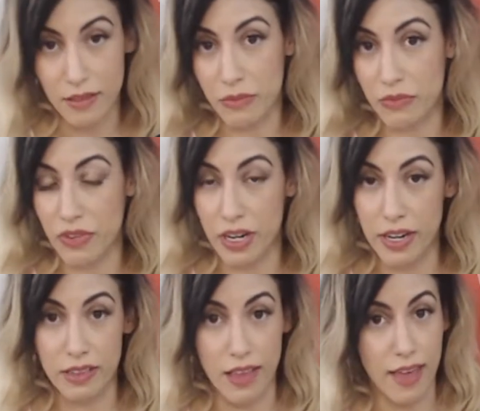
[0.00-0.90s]
I'm very
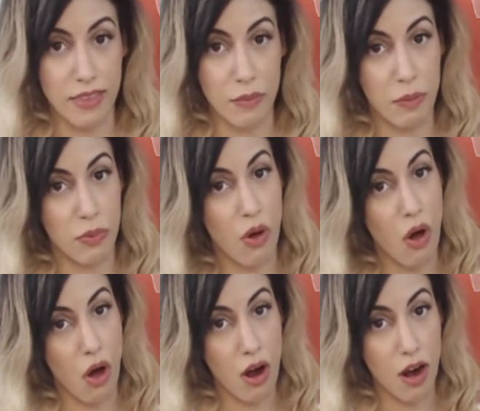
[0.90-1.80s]
glad that people
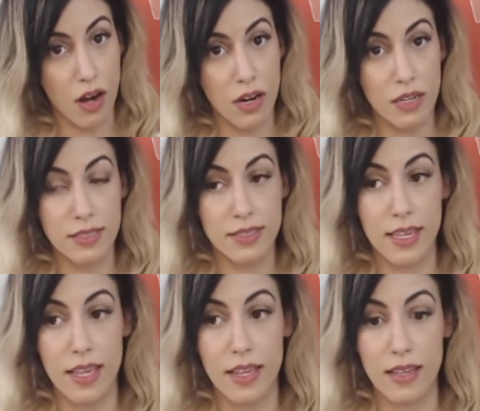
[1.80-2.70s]
are
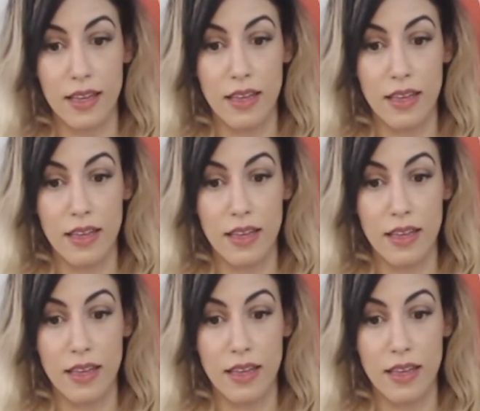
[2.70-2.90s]
seeing